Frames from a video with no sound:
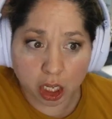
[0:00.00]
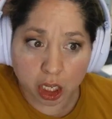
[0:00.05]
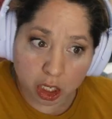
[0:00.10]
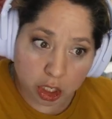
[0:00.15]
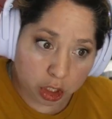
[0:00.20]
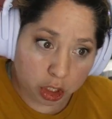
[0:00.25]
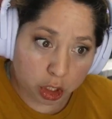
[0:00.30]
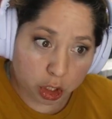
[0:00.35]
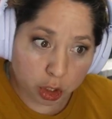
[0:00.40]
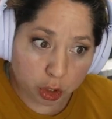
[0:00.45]

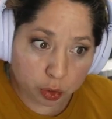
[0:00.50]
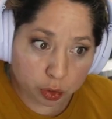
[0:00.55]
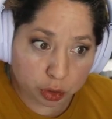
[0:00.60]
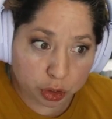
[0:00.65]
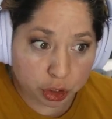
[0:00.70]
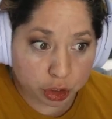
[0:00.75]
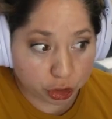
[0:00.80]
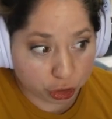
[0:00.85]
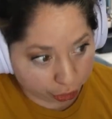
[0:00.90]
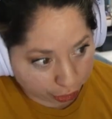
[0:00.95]
You
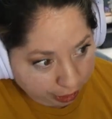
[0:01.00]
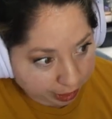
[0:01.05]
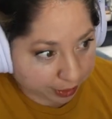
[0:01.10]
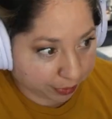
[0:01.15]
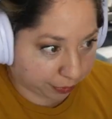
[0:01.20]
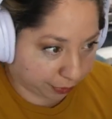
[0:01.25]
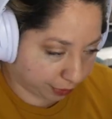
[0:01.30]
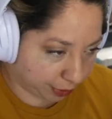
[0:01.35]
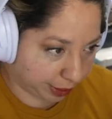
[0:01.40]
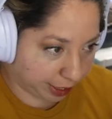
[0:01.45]
shouldn't
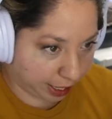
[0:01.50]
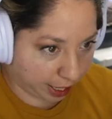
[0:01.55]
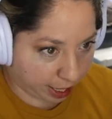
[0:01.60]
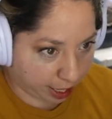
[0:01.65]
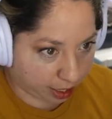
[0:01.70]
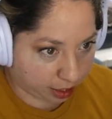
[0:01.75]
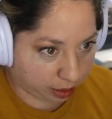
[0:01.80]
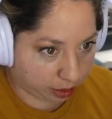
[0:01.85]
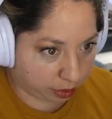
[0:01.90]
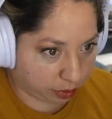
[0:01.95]

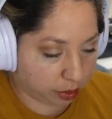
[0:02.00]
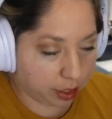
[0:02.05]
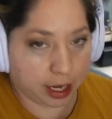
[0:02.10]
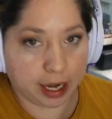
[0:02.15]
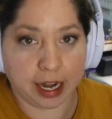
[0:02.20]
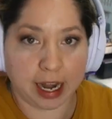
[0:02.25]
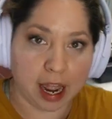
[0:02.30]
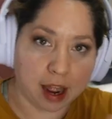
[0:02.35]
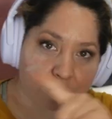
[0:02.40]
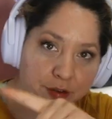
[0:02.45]
forget, dude.
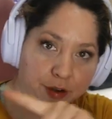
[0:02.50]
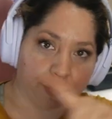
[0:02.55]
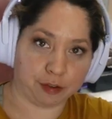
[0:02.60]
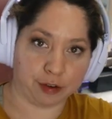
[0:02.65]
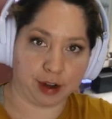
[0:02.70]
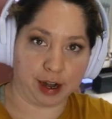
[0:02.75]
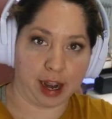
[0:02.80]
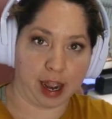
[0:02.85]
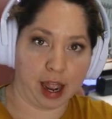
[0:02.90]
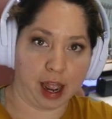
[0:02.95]
Never
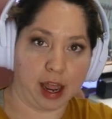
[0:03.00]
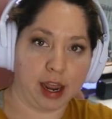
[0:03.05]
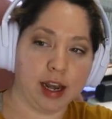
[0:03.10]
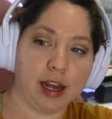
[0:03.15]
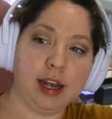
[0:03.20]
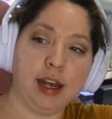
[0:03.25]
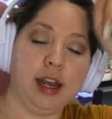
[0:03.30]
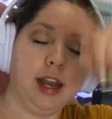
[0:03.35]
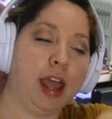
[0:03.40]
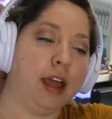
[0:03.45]
forget.
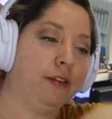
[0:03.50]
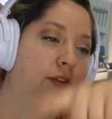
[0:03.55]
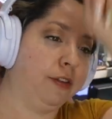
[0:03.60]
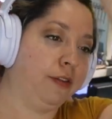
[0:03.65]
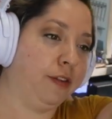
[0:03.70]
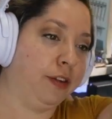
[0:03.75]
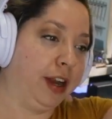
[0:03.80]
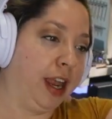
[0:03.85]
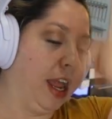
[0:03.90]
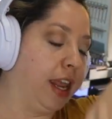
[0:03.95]
Never
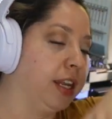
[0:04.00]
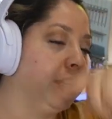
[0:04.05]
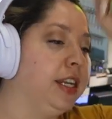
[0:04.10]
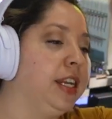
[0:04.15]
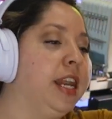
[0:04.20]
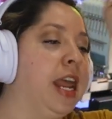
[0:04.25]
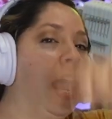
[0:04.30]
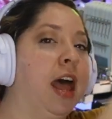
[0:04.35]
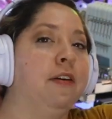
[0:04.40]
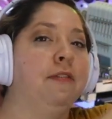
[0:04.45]
forget.
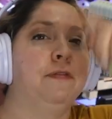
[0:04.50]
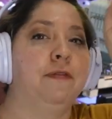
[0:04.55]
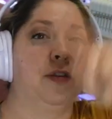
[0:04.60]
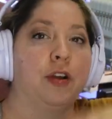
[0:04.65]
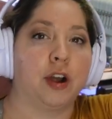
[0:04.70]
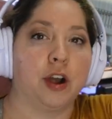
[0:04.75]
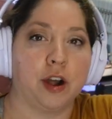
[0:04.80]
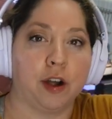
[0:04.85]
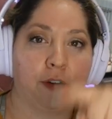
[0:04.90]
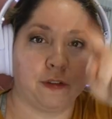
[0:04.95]

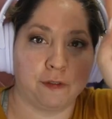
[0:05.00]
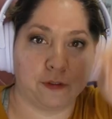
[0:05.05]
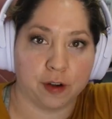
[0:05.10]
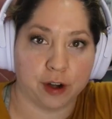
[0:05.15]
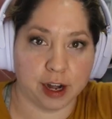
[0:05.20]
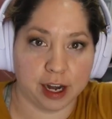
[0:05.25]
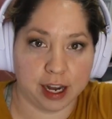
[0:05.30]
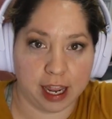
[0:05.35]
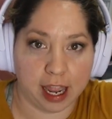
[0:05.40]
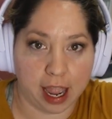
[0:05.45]
Never
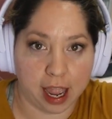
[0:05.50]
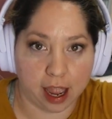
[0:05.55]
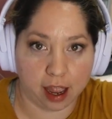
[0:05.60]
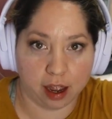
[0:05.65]
forget,